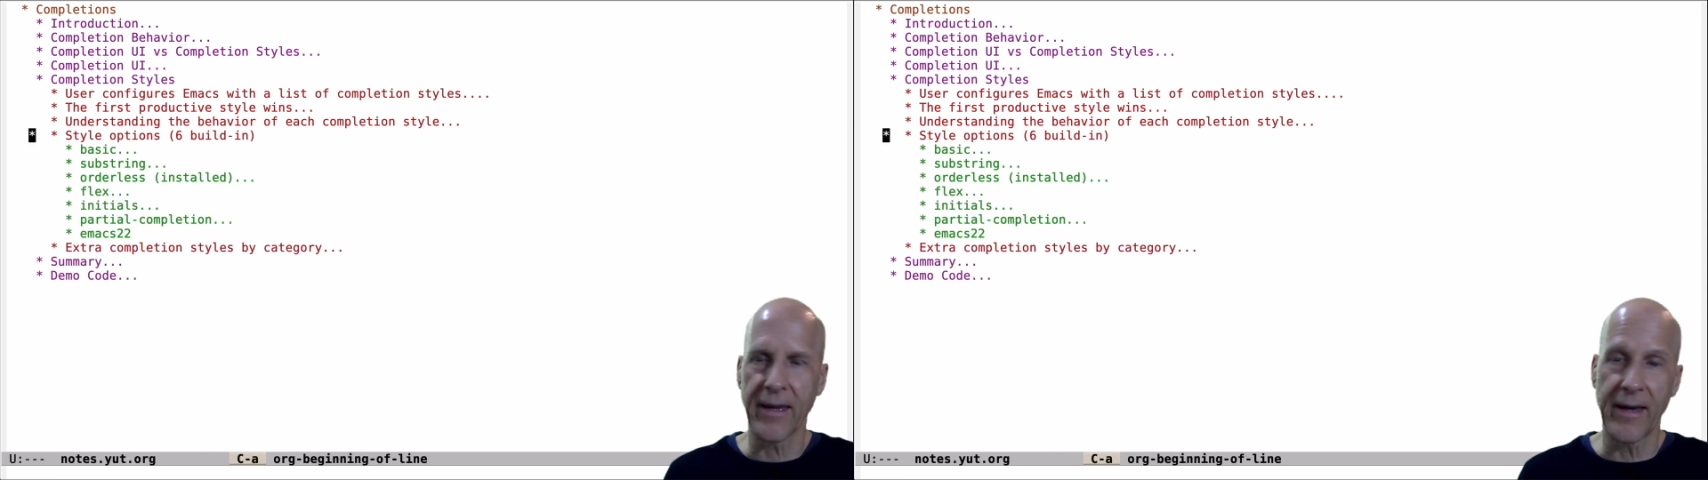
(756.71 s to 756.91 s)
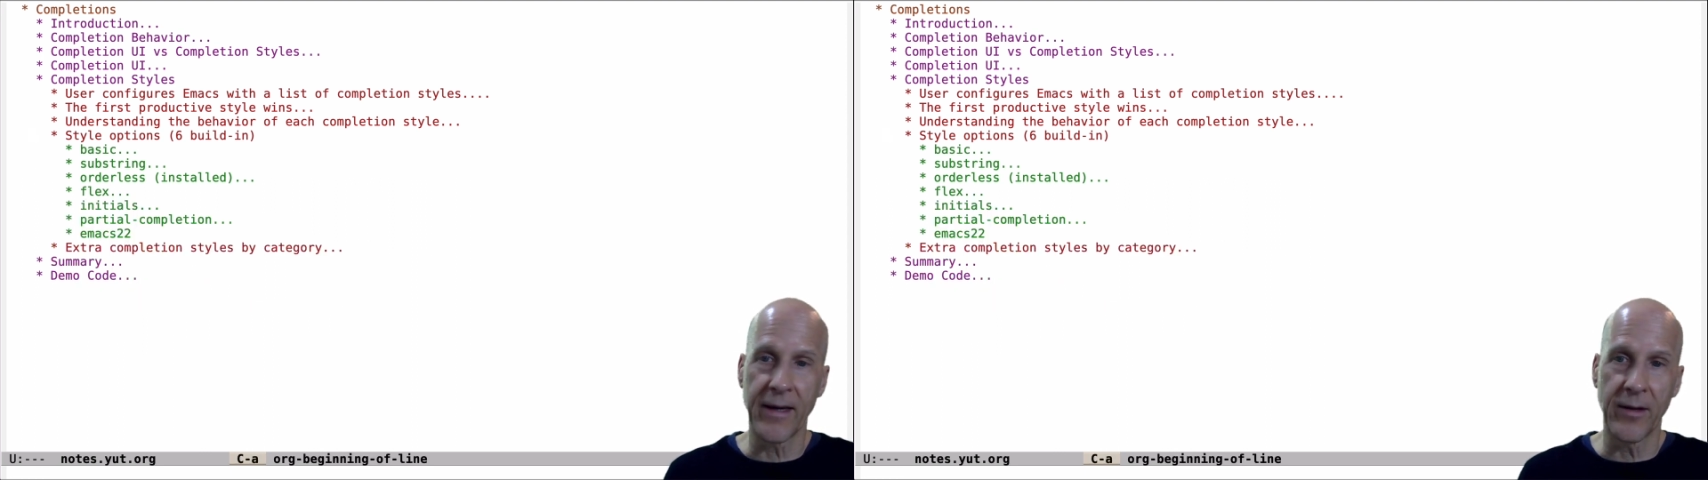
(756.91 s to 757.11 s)

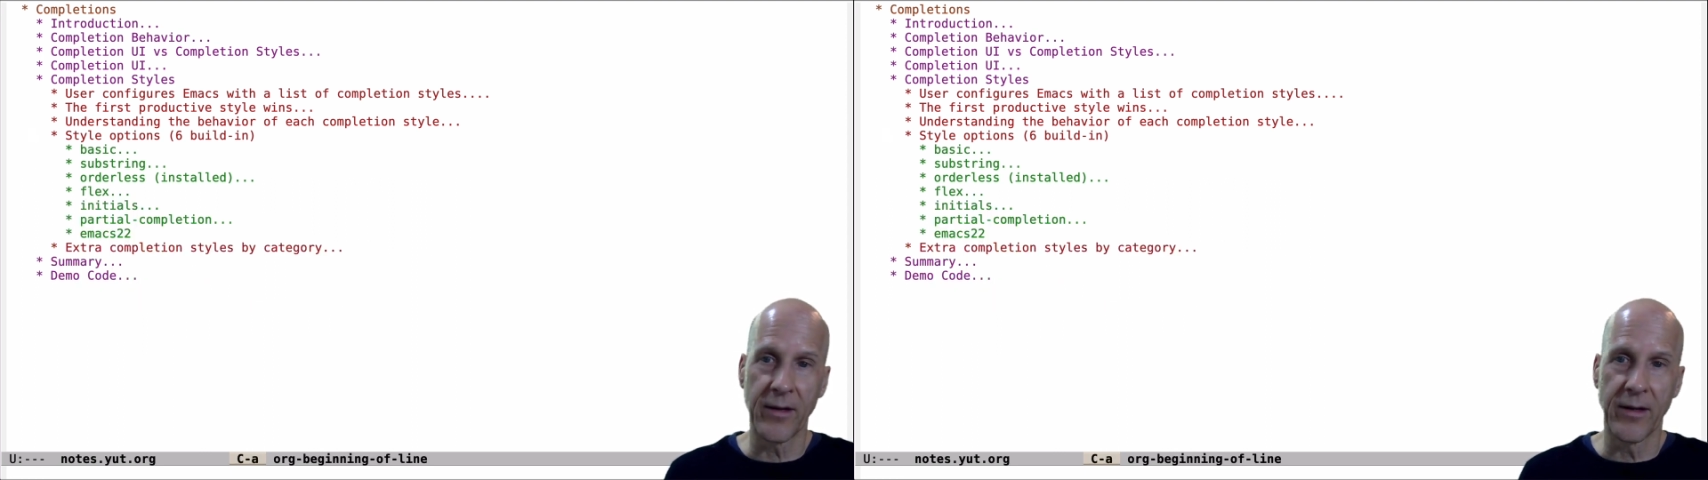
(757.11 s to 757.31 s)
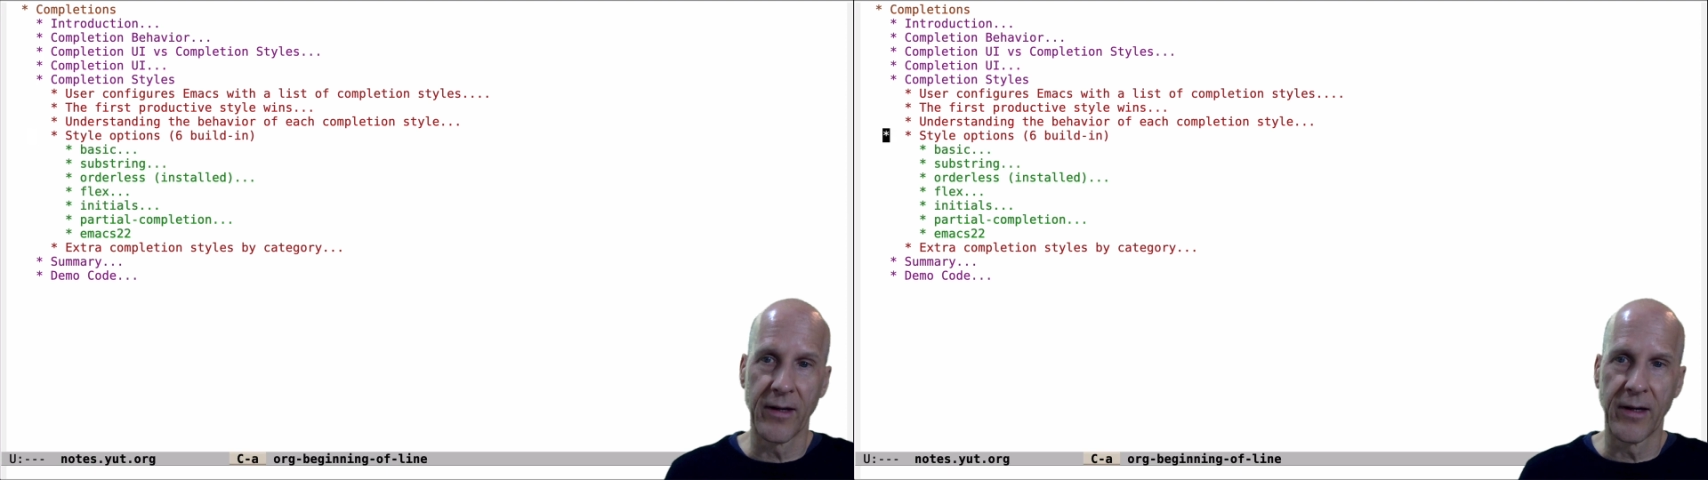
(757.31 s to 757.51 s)
And
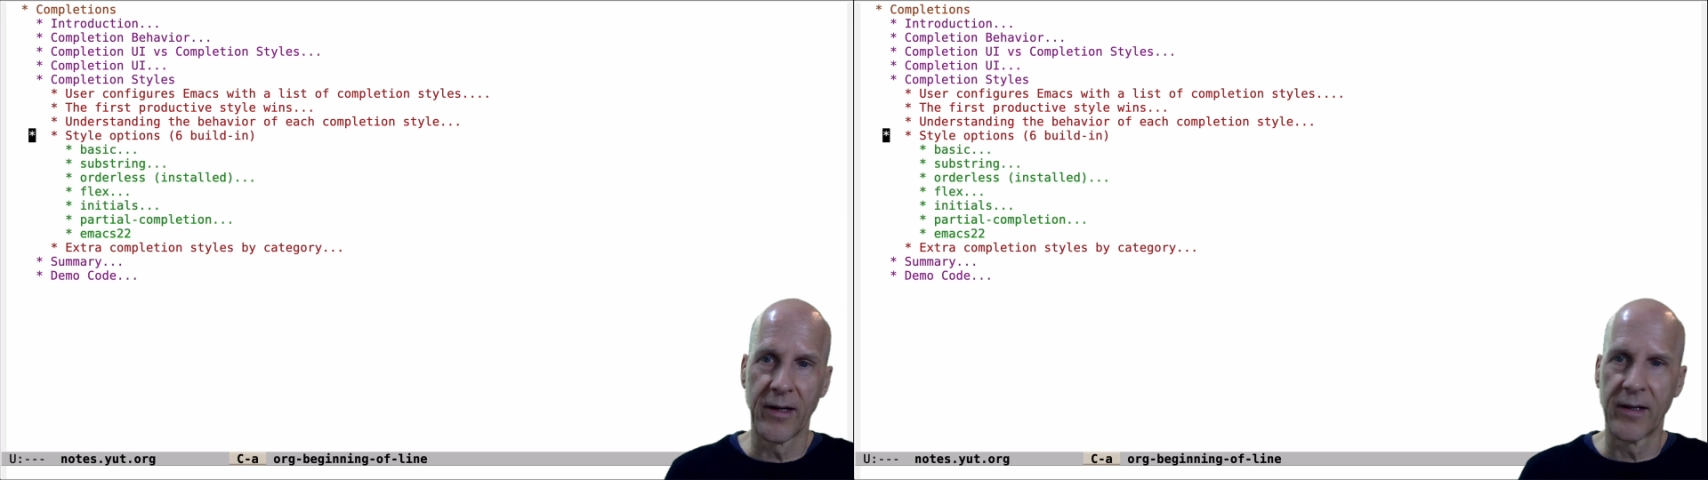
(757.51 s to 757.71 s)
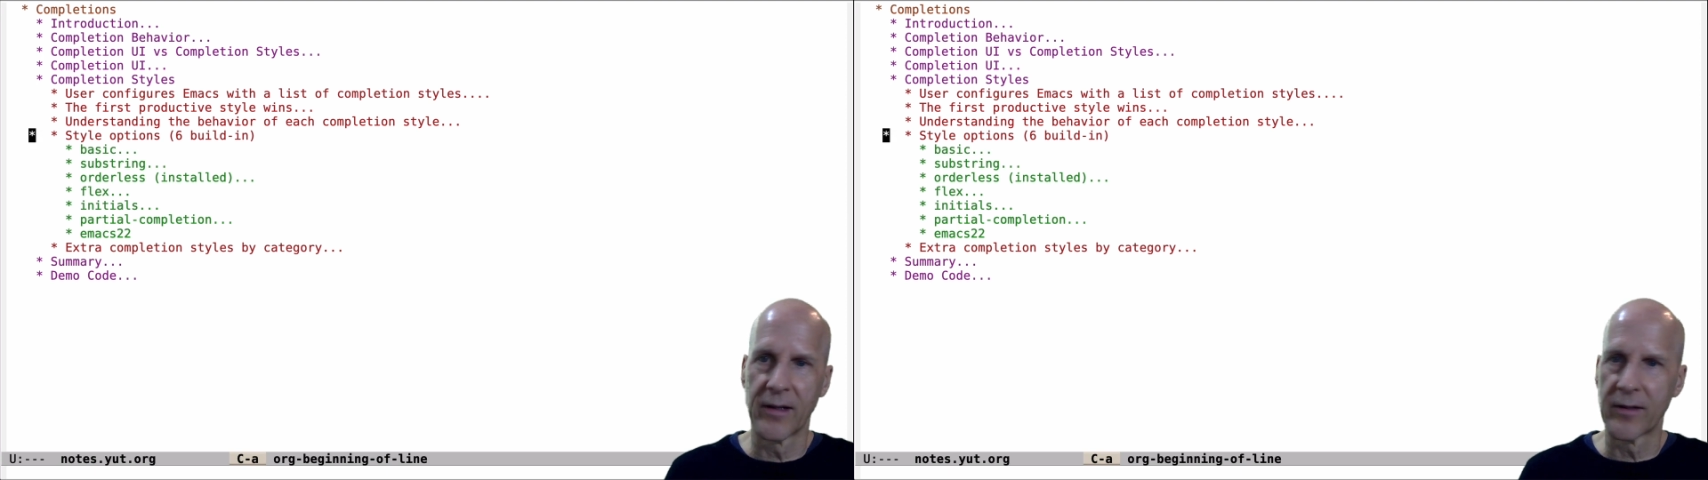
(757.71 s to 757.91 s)

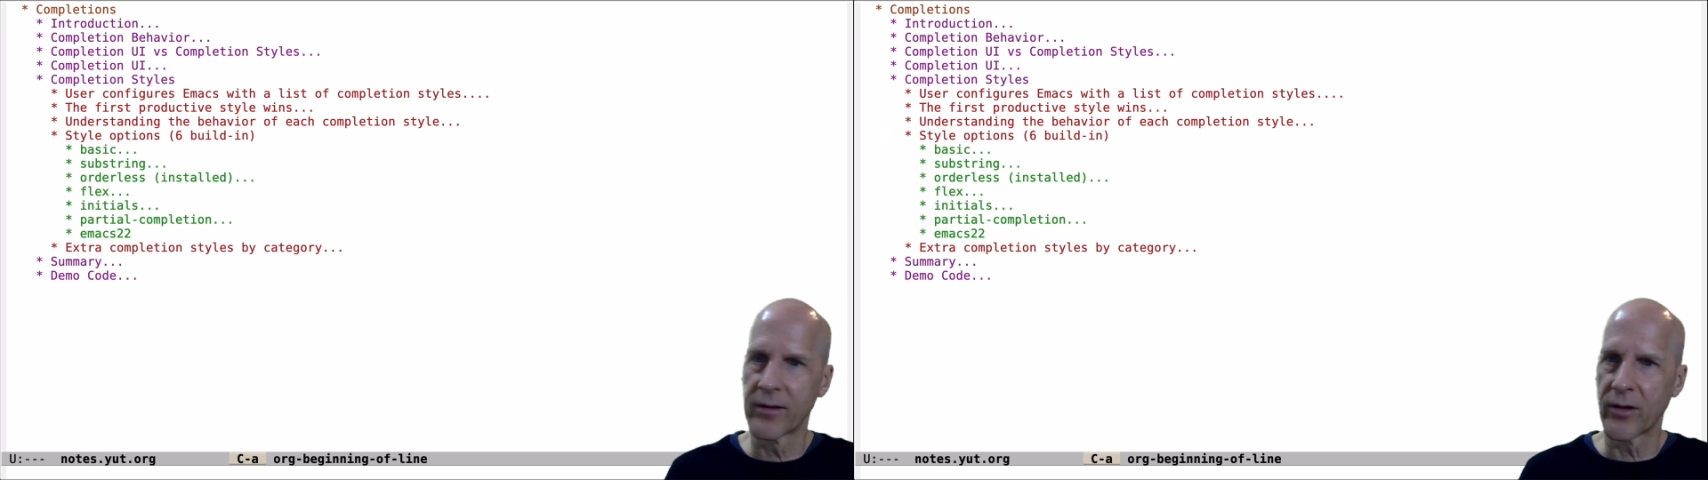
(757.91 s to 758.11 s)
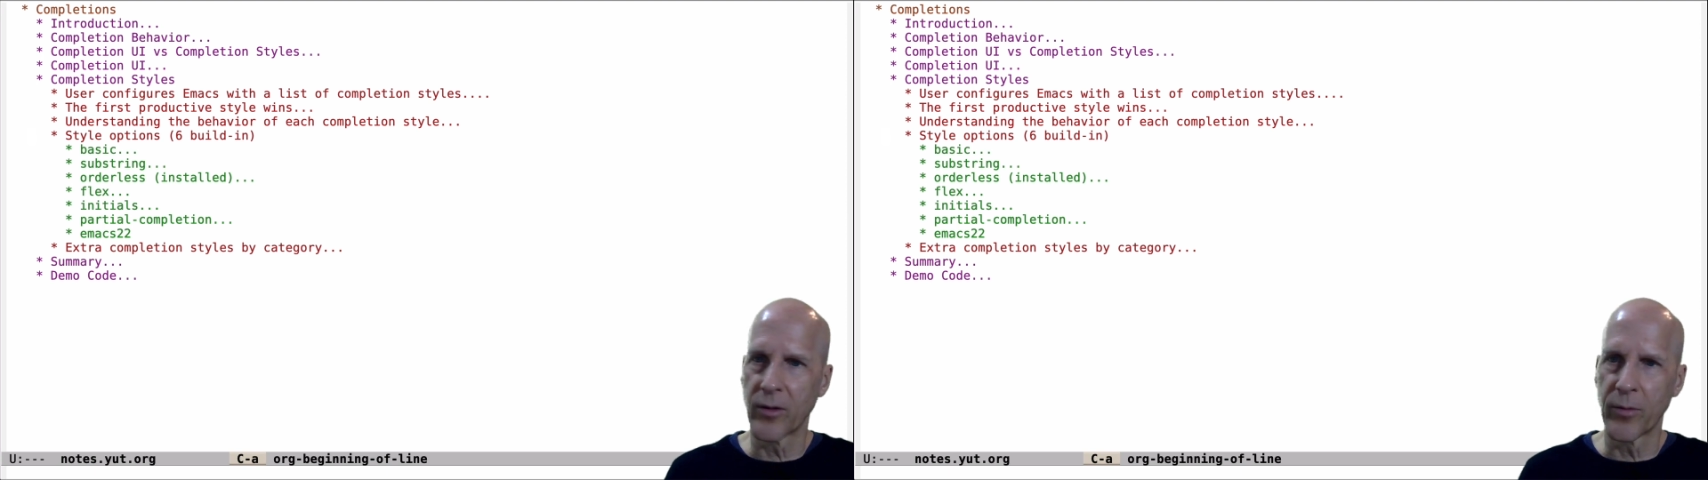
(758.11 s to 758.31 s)

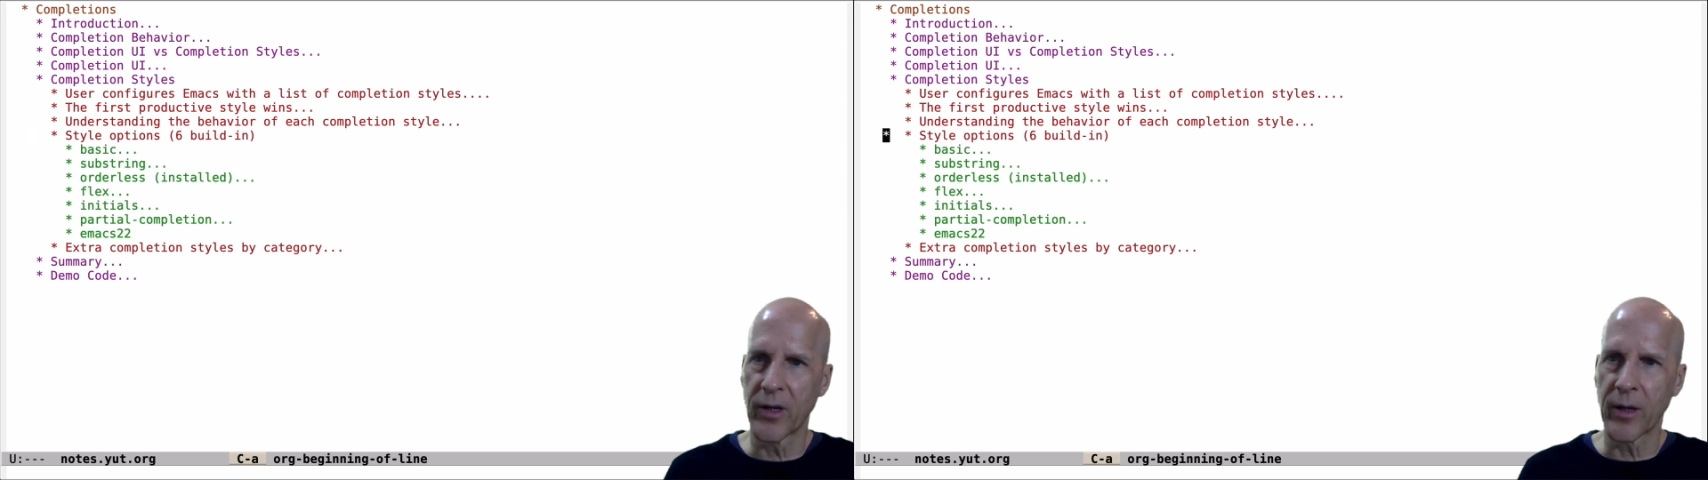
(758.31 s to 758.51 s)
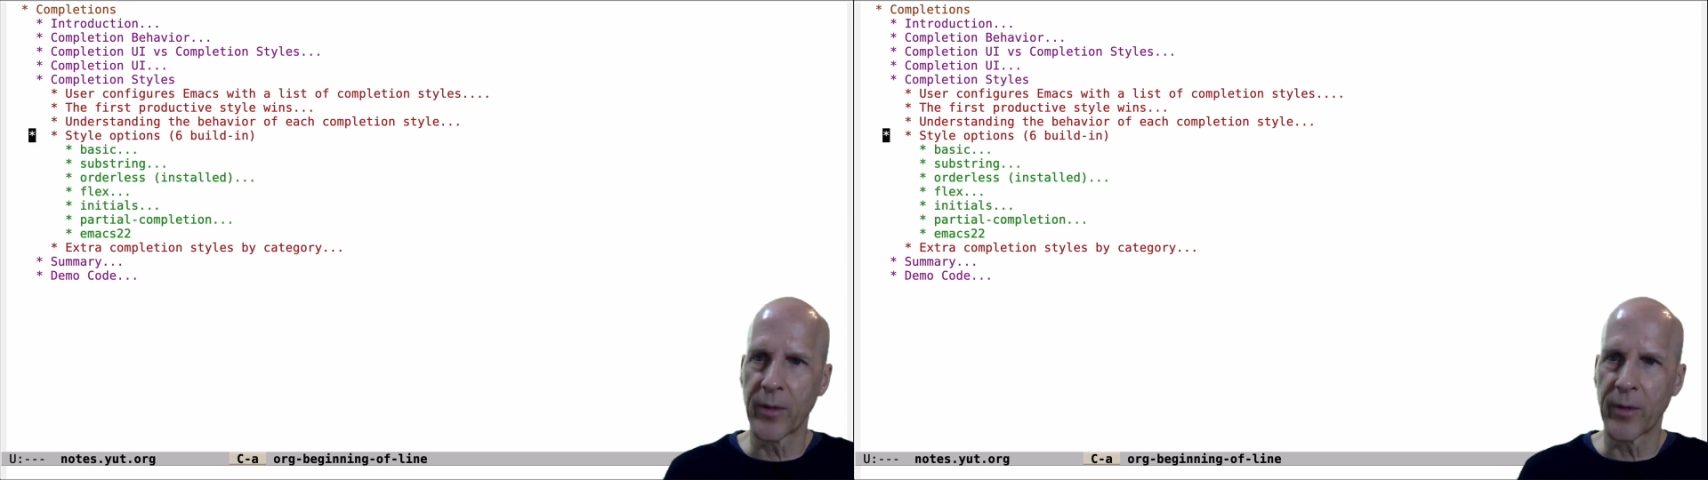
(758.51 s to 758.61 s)
plug